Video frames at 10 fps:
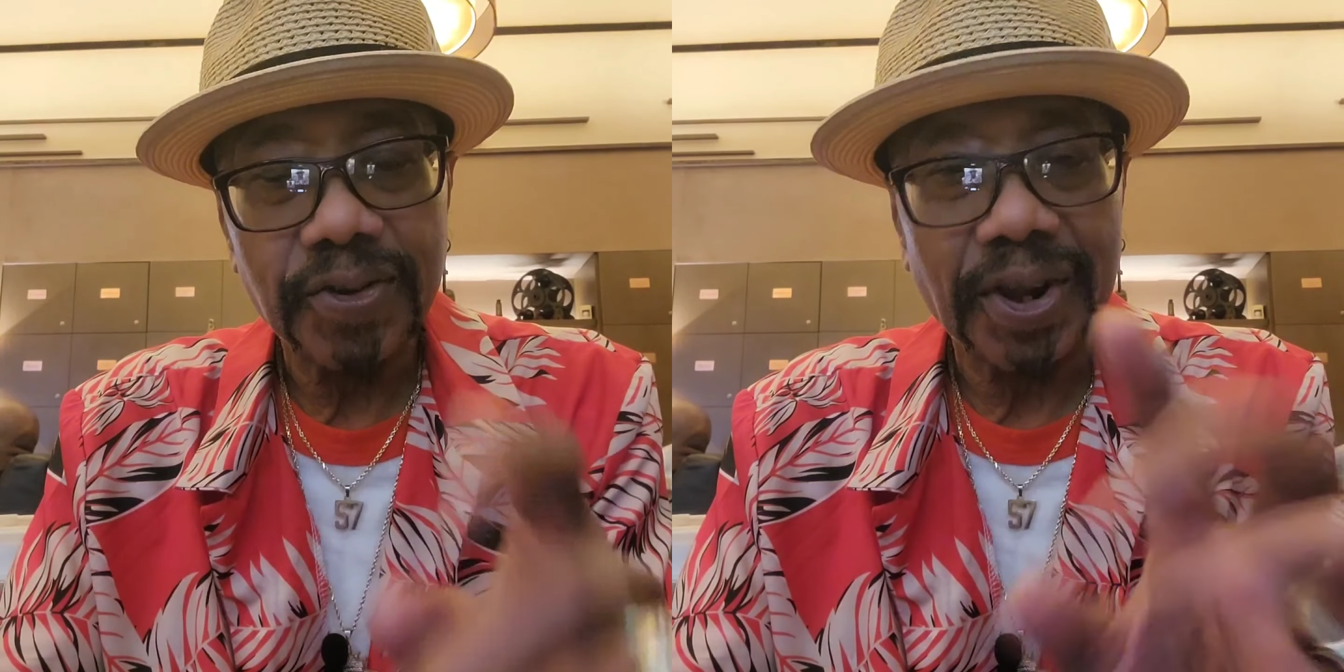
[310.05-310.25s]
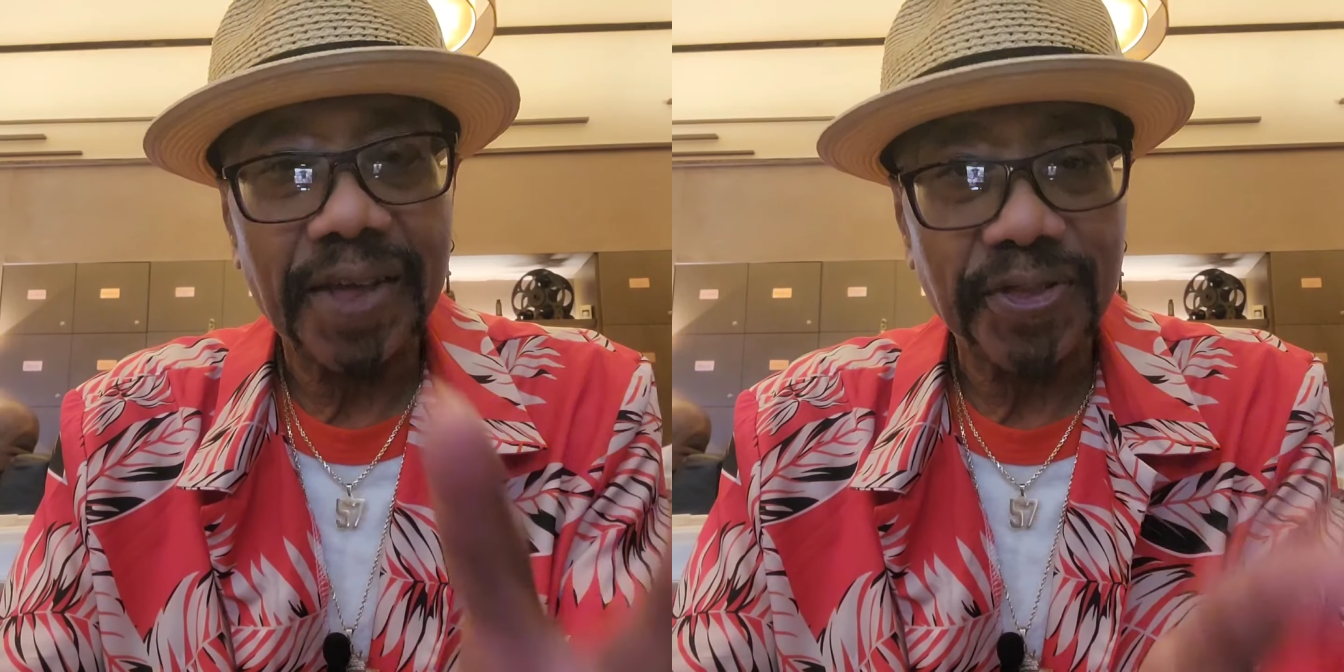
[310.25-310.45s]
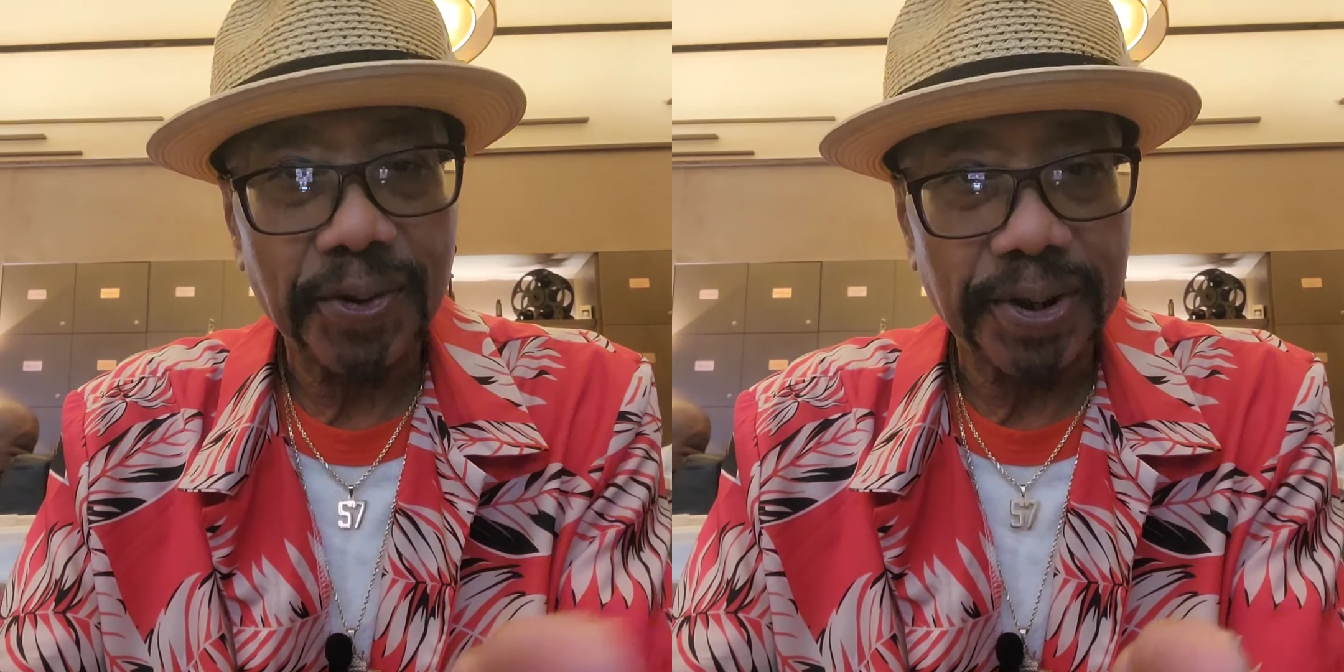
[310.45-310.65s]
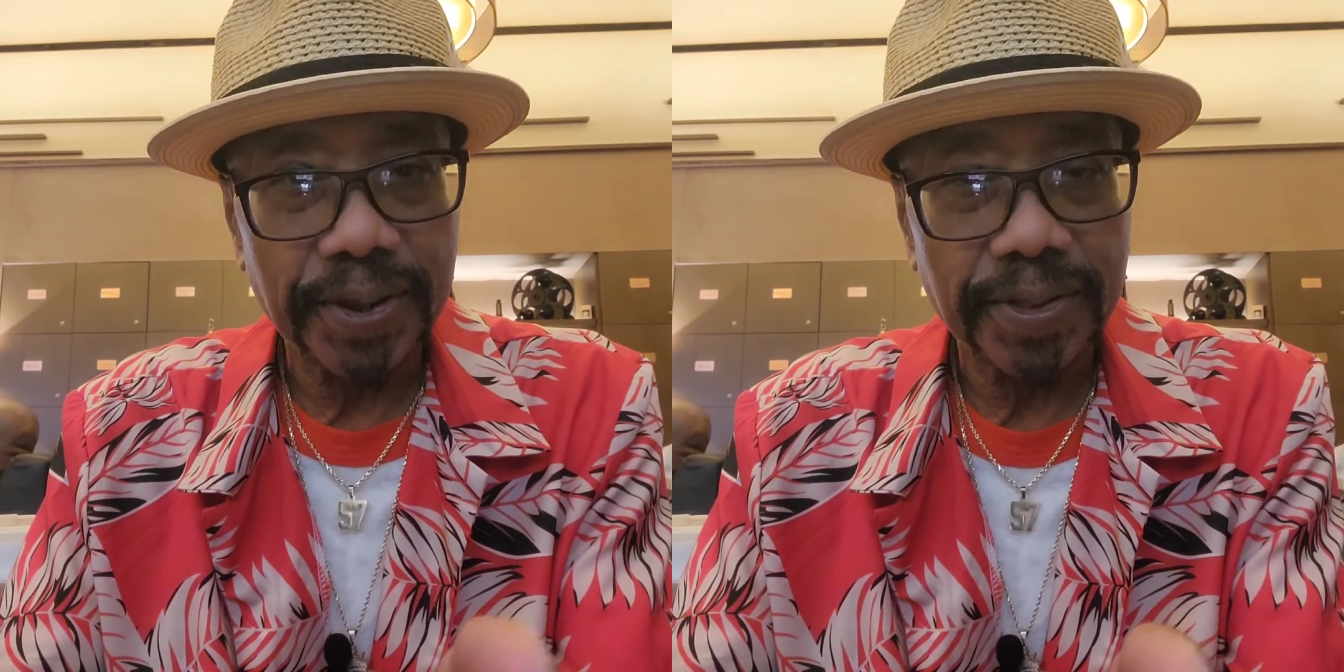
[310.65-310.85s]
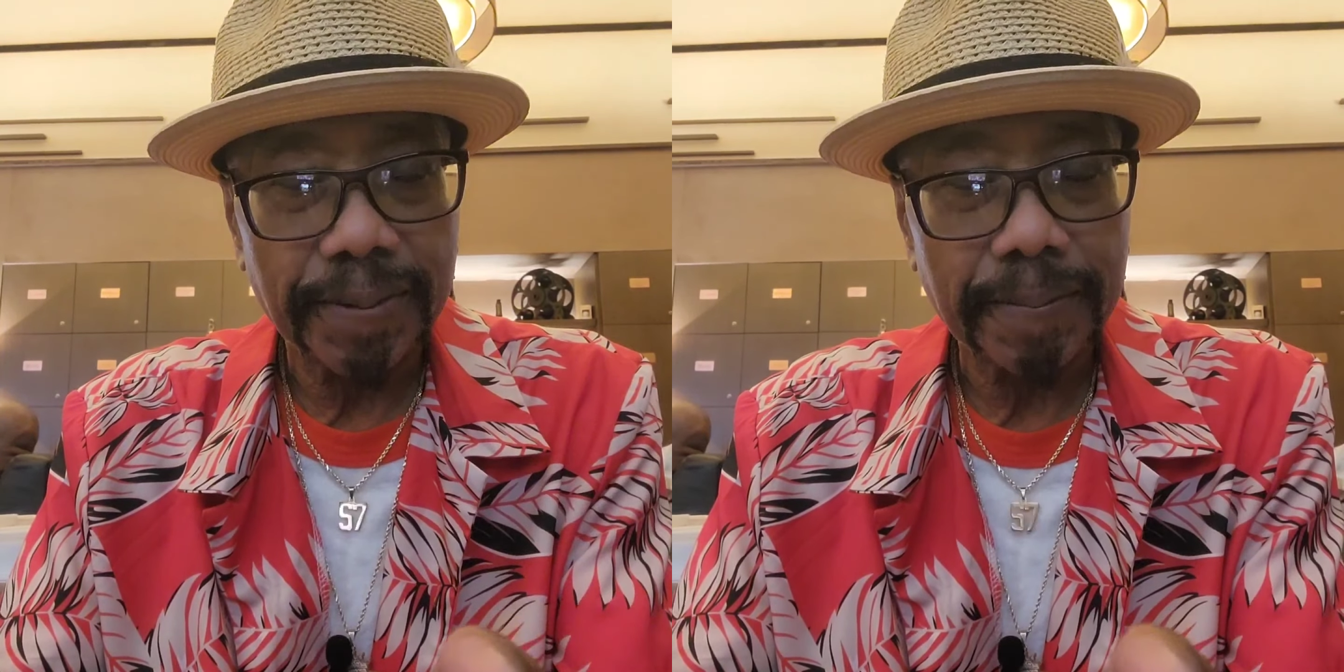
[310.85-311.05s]
July
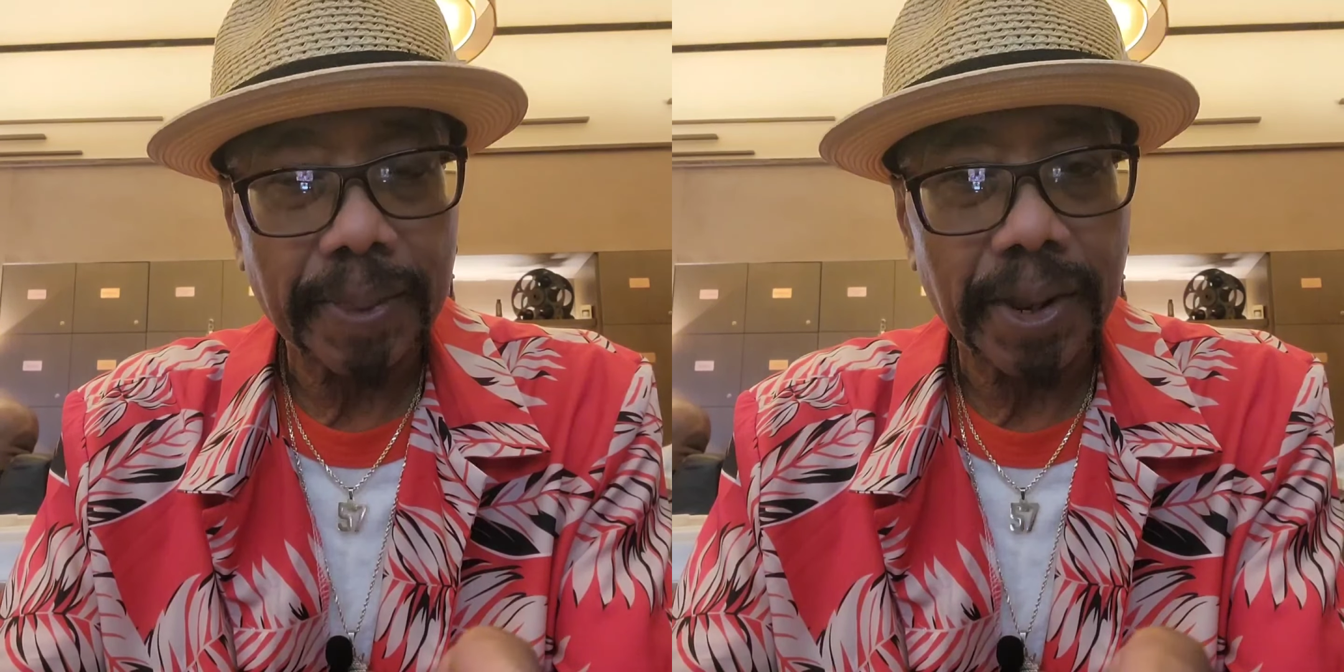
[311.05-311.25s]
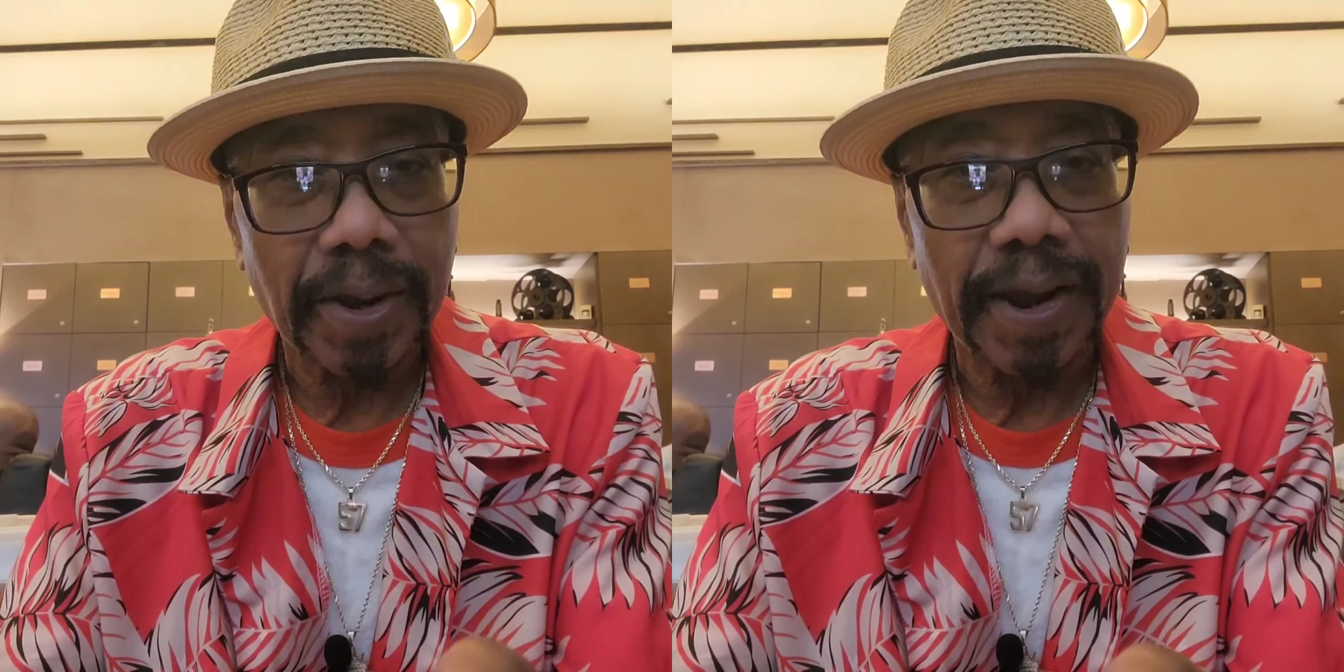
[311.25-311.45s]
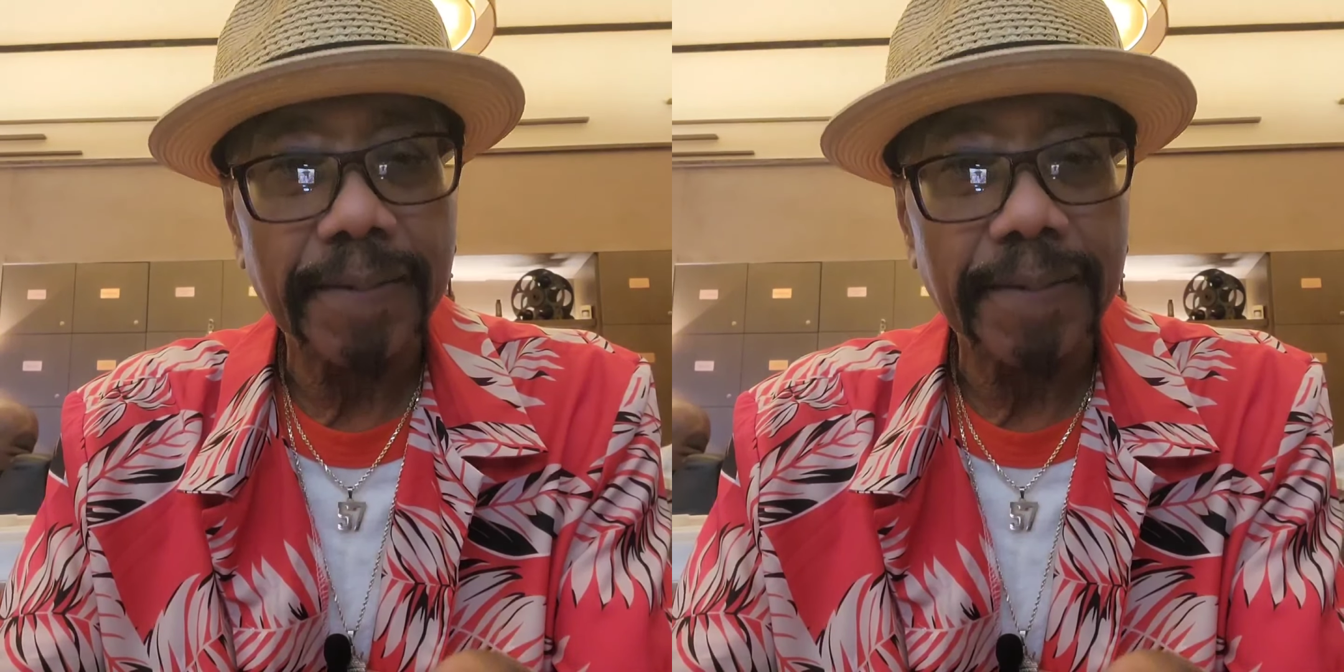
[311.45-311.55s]
30th, all